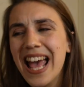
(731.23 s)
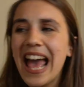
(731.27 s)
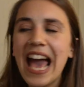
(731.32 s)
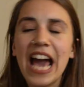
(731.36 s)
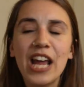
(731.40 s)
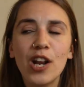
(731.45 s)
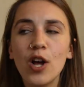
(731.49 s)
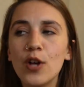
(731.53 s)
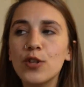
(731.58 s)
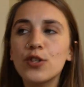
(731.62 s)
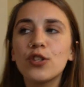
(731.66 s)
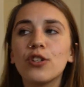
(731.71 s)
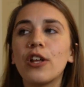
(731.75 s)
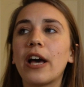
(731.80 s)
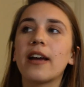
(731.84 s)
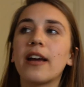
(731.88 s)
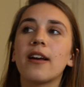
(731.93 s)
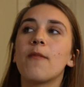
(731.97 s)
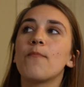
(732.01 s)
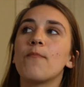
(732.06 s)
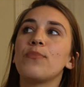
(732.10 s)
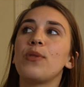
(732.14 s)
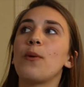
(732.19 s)
And also, like,
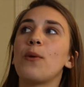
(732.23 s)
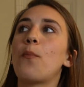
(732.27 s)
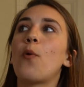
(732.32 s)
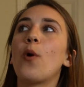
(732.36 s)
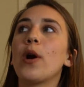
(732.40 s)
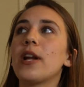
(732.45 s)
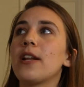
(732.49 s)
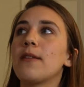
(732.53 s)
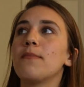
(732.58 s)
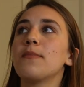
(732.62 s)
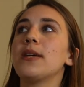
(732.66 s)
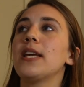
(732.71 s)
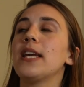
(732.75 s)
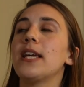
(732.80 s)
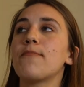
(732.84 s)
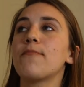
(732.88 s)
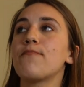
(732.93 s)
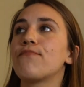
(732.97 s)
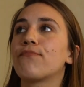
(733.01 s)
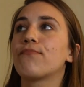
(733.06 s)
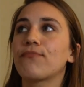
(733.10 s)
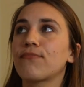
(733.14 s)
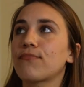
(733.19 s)
the point in
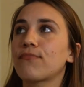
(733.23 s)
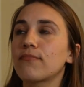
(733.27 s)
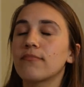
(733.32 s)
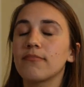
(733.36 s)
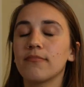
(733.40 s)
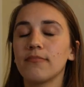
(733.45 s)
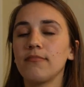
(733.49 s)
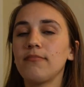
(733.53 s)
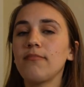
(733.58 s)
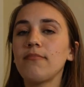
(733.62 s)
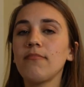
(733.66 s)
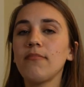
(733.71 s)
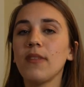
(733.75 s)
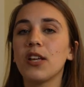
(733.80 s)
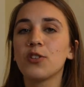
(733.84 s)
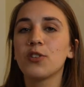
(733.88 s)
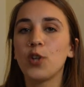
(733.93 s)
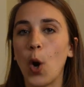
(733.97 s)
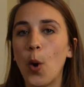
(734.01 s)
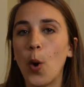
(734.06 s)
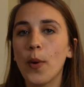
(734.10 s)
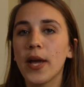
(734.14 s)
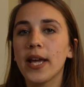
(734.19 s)
me
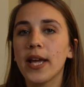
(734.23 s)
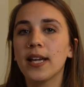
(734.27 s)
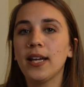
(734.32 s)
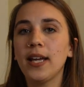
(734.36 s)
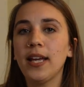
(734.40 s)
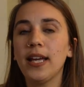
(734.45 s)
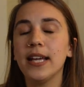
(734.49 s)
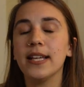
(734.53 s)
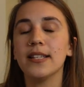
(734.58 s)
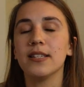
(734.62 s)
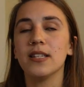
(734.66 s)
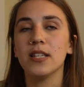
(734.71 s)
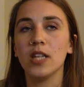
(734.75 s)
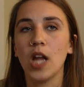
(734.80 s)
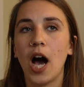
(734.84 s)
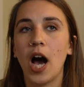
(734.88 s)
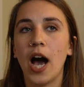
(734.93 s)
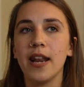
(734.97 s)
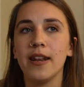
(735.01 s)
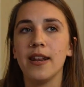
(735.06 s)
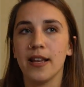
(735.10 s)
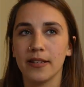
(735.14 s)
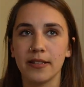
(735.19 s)
going is
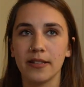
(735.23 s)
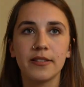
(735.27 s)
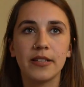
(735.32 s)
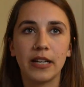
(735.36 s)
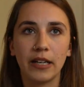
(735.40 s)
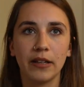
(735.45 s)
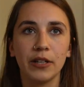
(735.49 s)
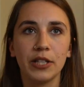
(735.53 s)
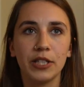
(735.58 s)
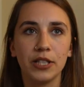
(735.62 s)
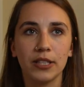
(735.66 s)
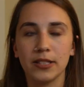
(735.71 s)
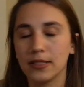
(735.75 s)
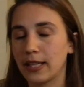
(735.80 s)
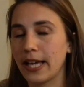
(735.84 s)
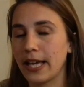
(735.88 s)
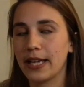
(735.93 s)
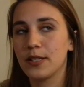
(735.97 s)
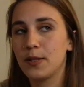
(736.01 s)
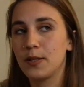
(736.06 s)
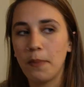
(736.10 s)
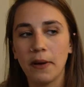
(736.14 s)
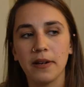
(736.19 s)
not necessarily to
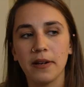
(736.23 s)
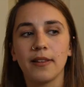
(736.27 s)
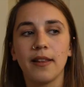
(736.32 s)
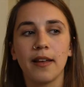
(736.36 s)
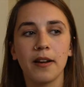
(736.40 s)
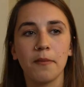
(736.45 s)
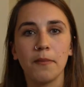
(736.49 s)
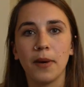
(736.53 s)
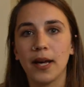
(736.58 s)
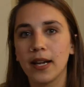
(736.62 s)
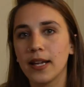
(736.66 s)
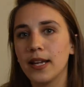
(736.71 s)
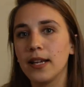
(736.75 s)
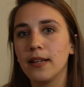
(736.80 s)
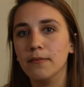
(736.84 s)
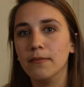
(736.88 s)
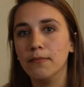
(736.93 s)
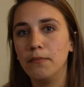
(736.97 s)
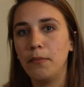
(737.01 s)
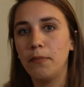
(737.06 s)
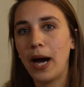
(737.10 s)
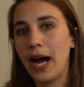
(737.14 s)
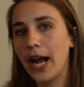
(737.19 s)
like spend a lot of money
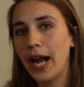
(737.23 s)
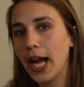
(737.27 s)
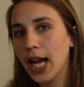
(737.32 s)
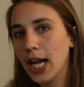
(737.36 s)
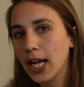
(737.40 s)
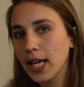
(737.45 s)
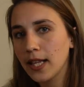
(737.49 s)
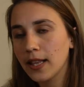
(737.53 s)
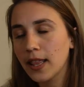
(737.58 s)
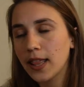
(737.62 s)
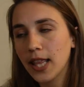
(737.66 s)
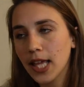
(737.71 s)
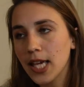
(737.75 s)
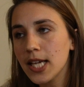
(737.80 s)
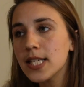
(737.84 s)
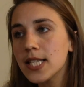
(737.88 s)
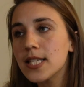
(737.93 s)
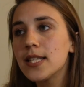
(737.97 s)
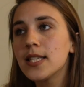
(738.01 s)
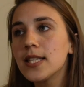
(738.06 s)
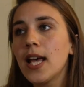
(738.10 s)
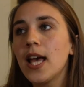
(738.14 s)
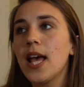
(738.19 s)
and buy
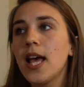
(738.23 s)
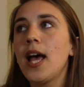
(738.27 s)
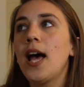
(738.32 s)
things.